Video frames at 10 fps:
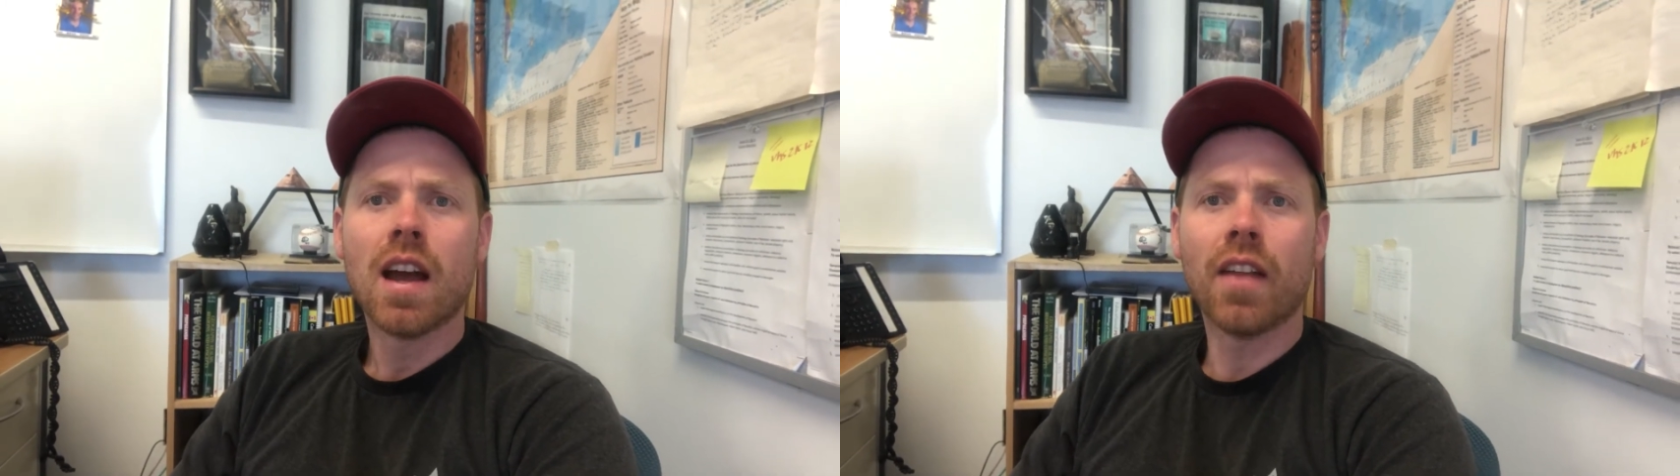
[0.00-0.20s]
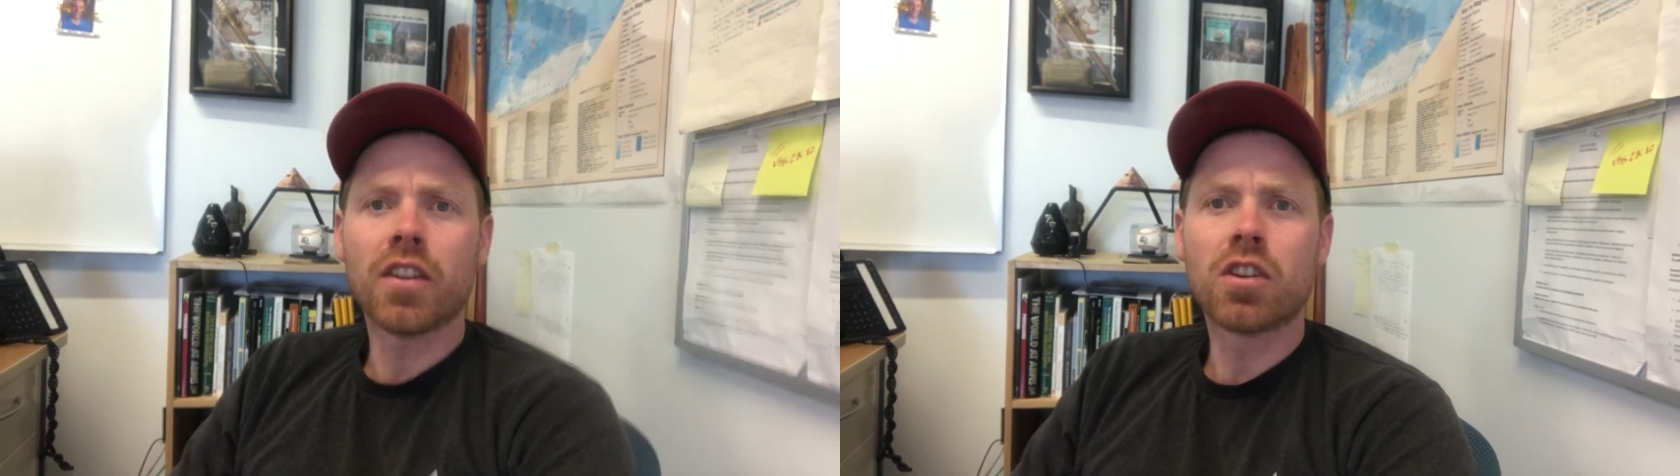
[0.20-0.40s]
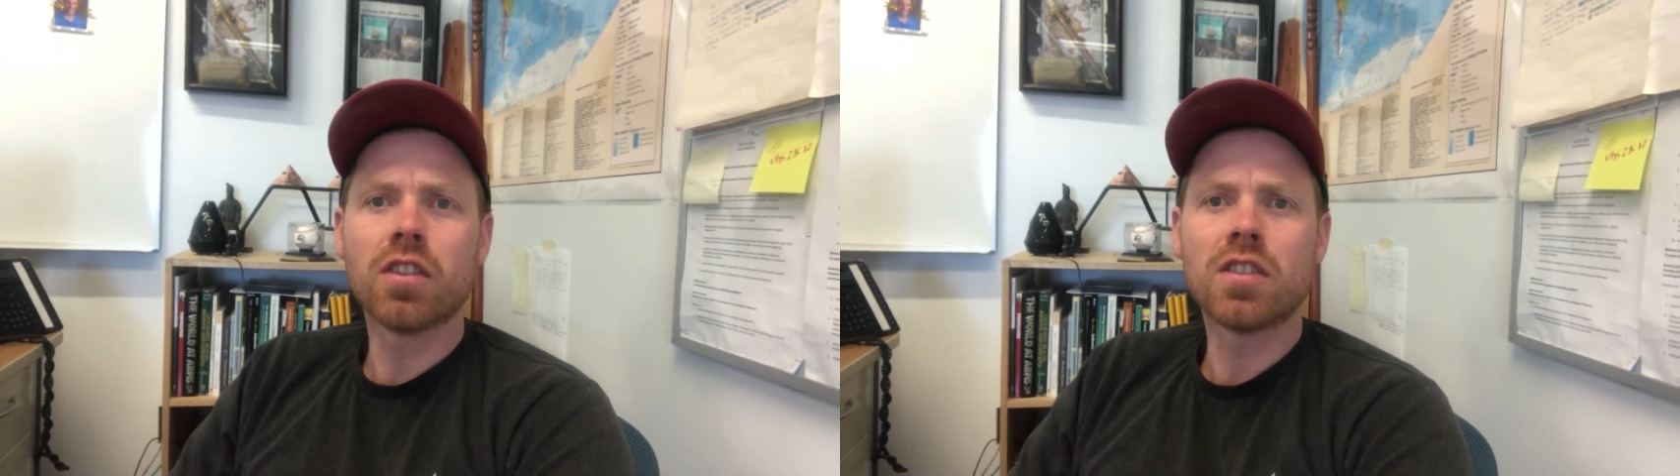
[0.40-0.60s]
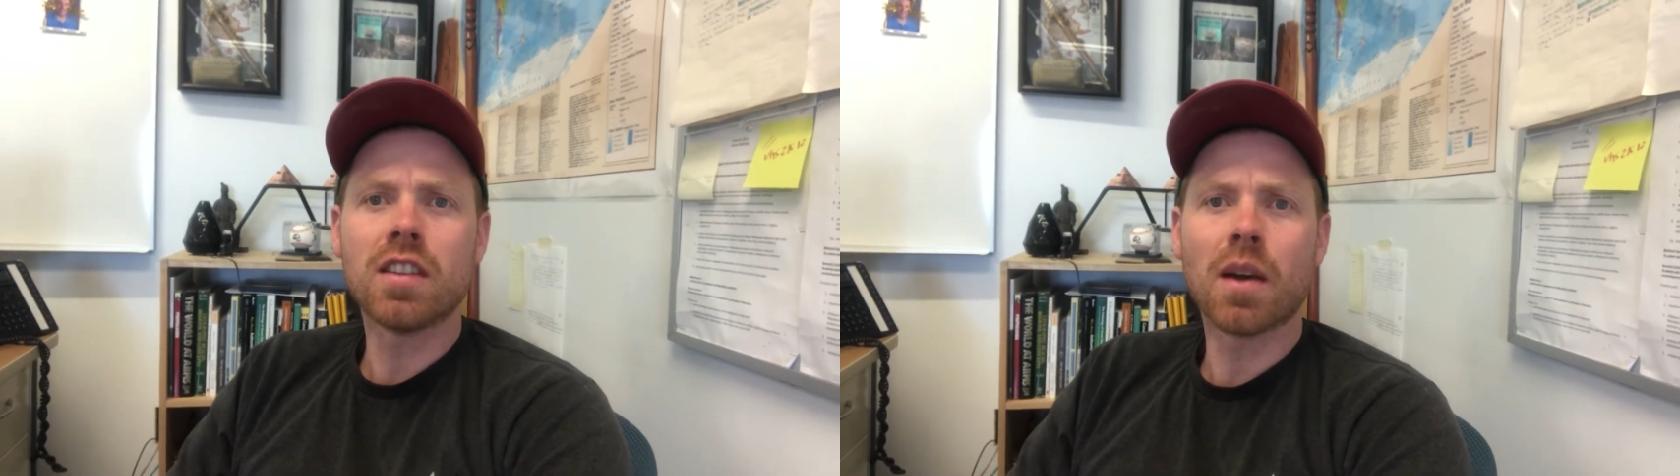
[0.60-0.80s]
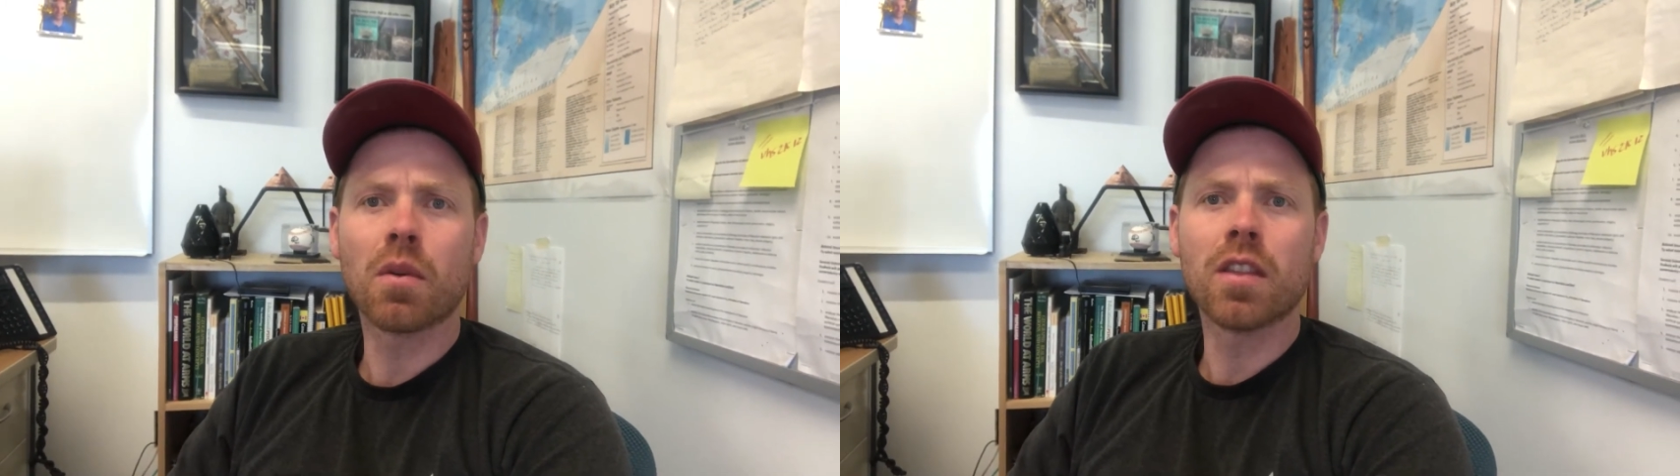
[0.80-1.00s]
and the
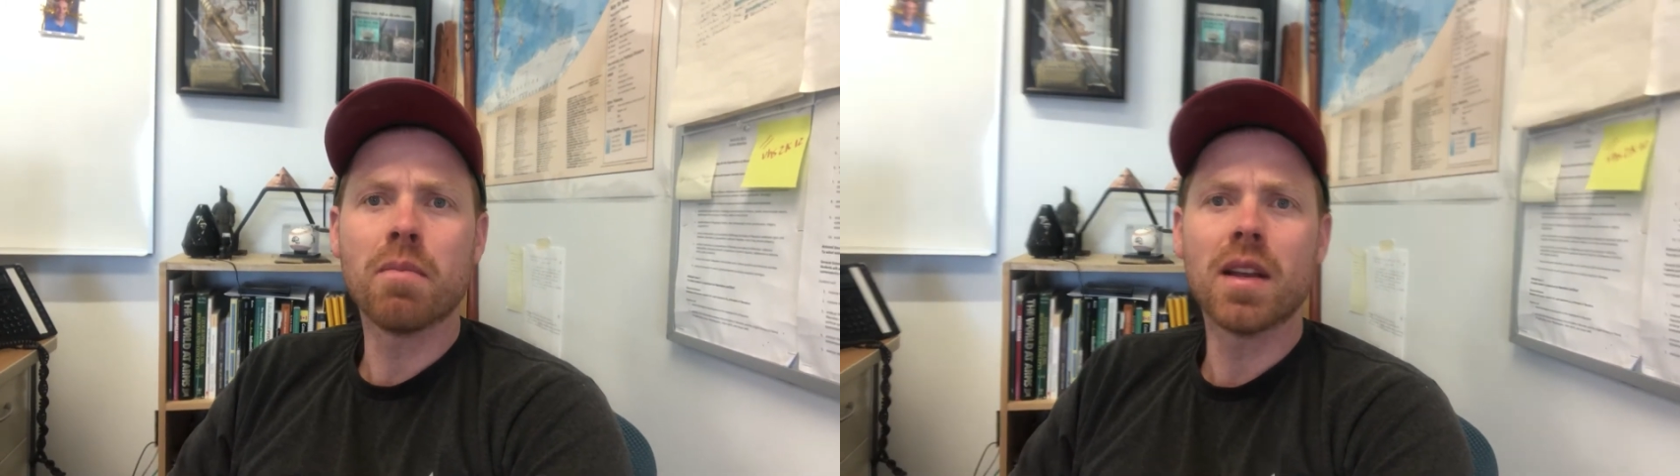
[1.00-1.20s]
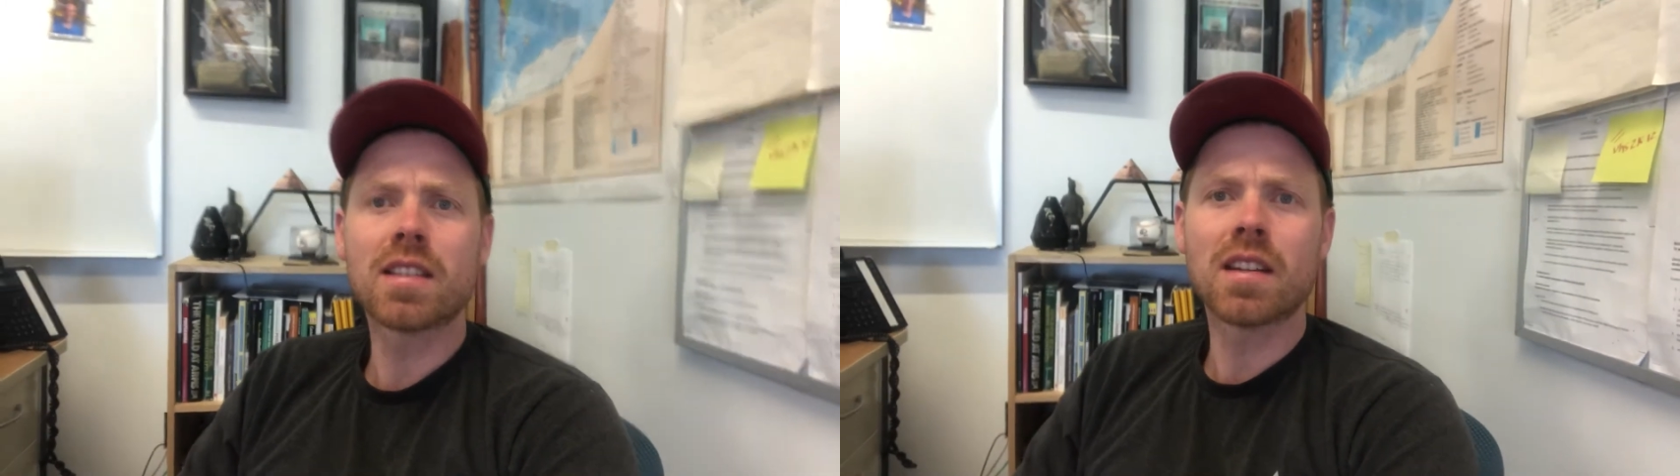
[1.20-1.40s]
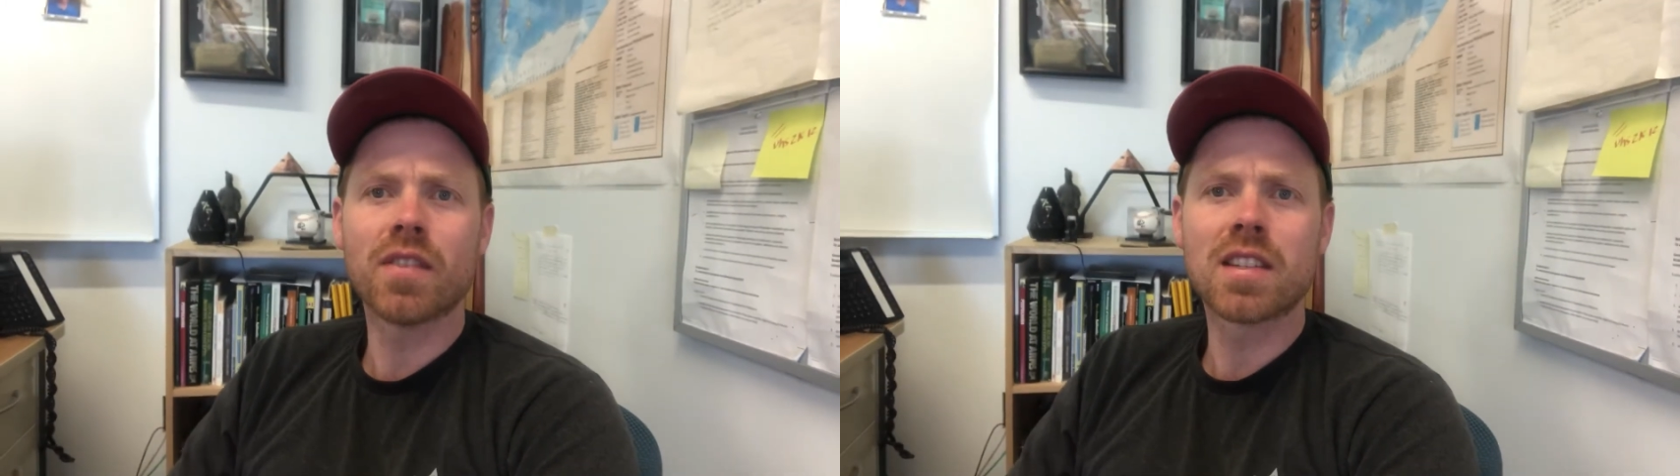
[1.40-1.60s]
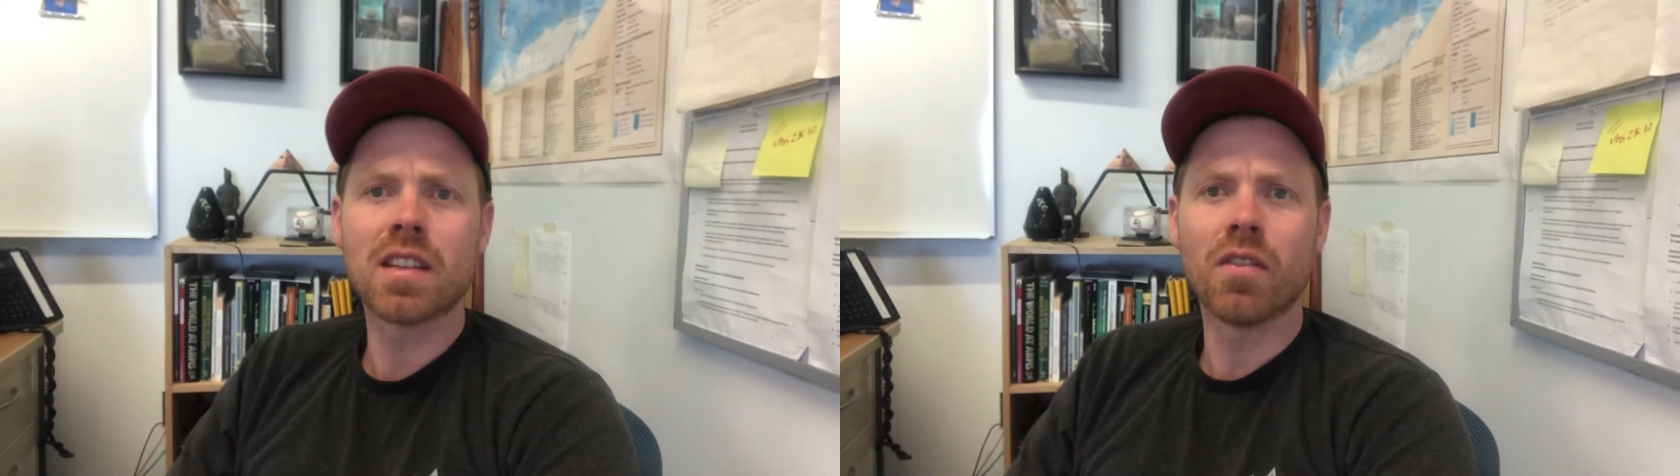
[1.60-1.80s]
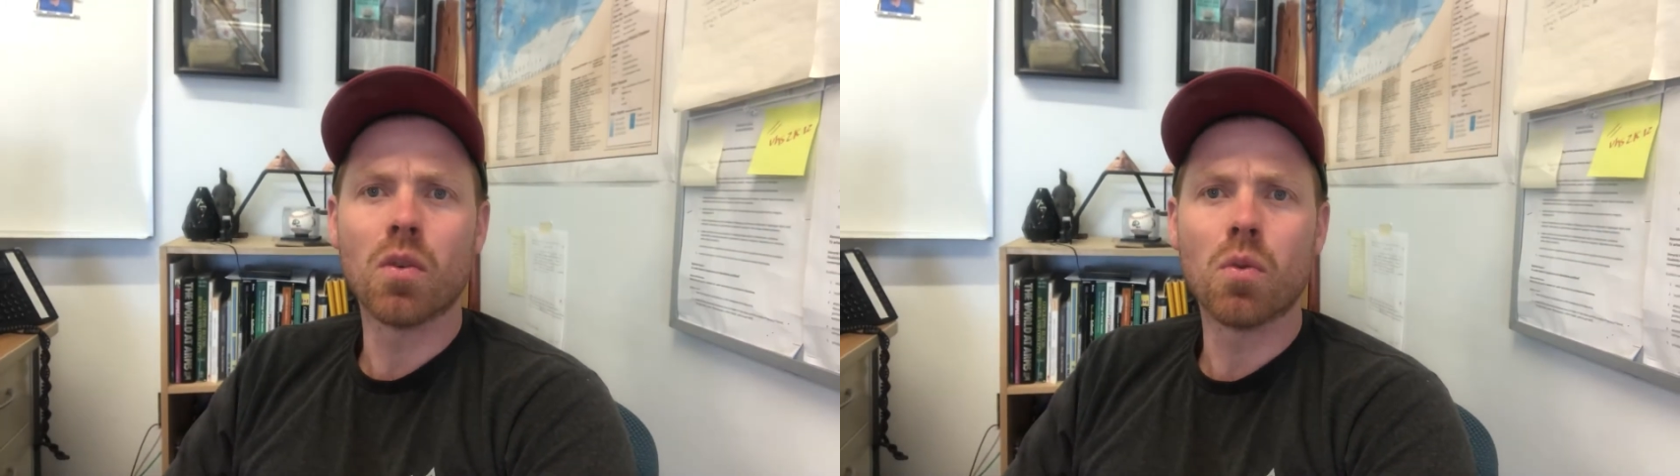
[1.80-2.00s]
Tutsi that were in the midst of a
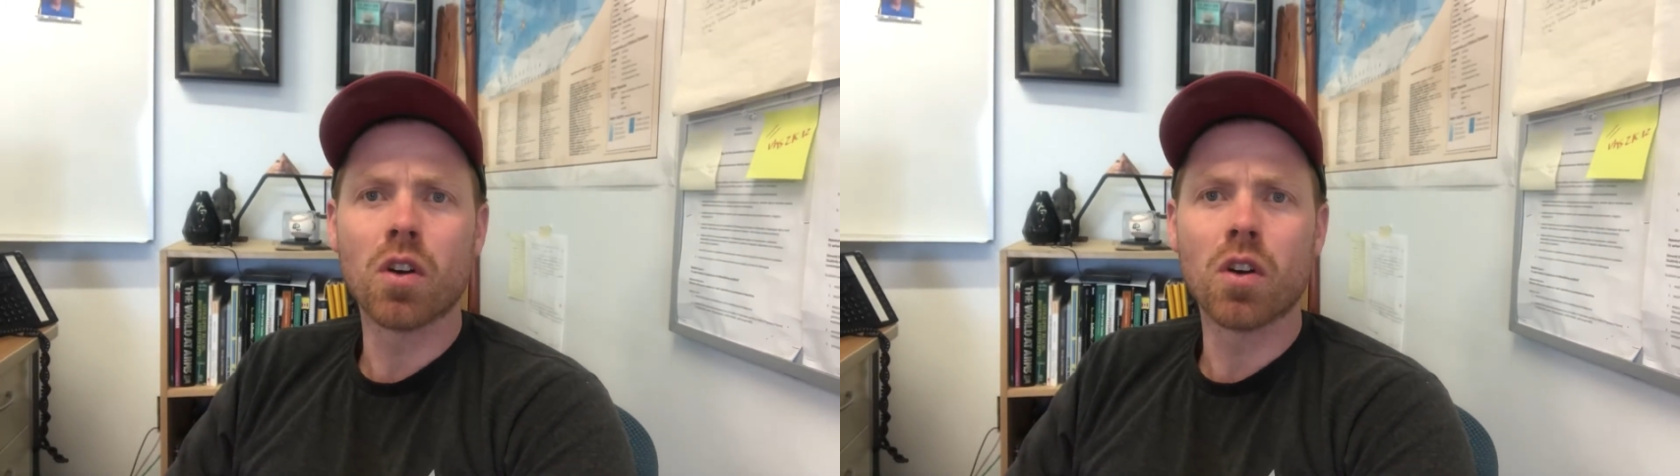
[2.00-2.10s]
civil